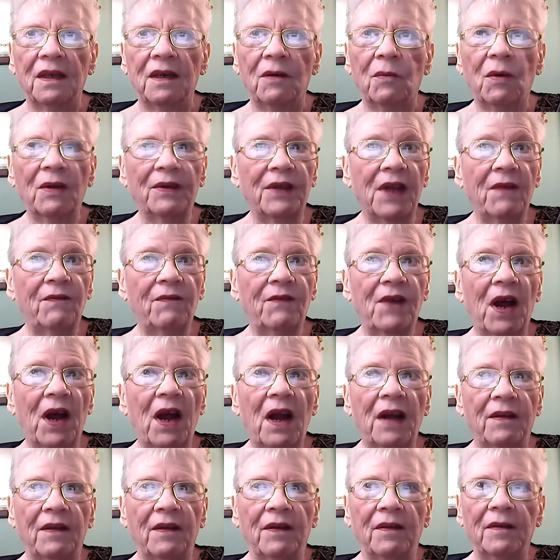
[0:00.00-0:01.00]
what they've
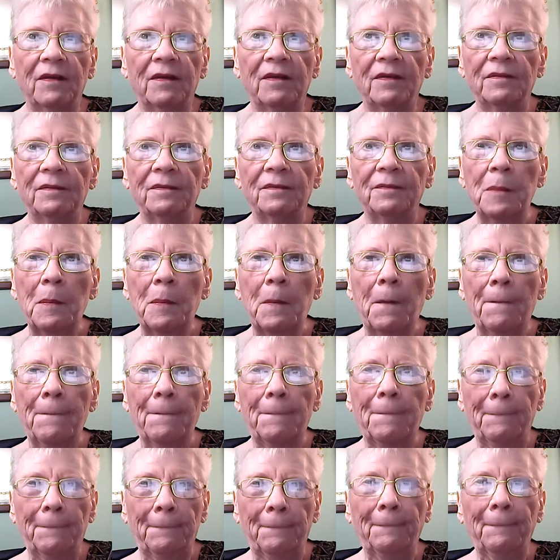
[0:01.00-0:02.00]
done.
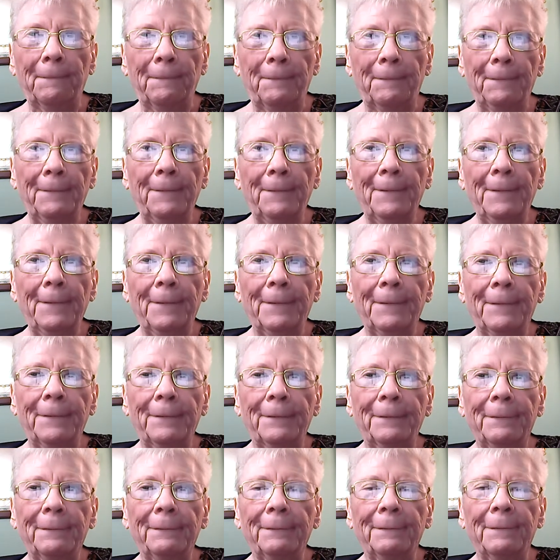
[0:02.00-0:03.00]
Mm-hmm.
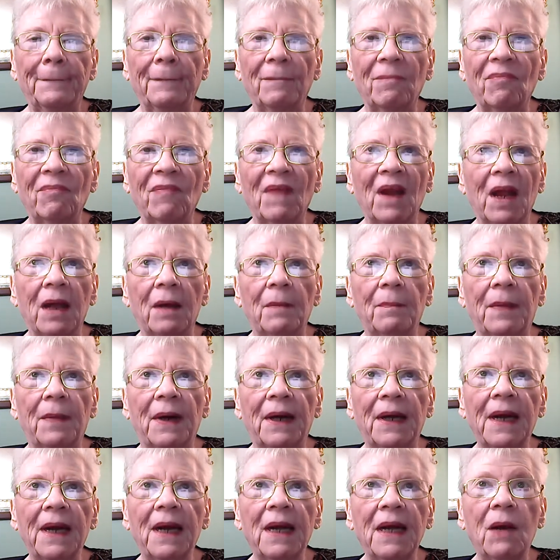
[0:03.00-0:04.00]

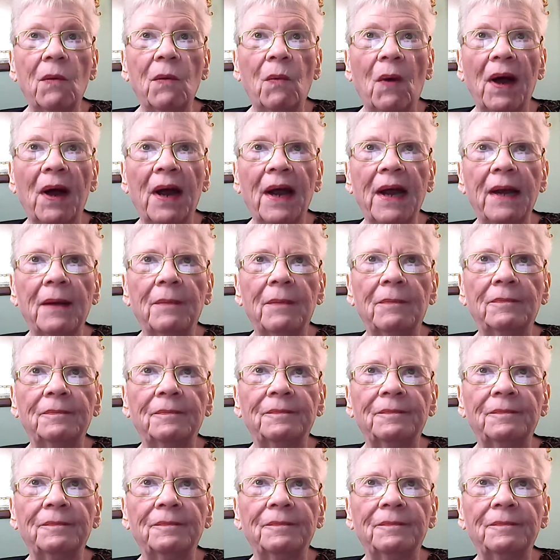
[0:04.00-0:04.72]
But anyway,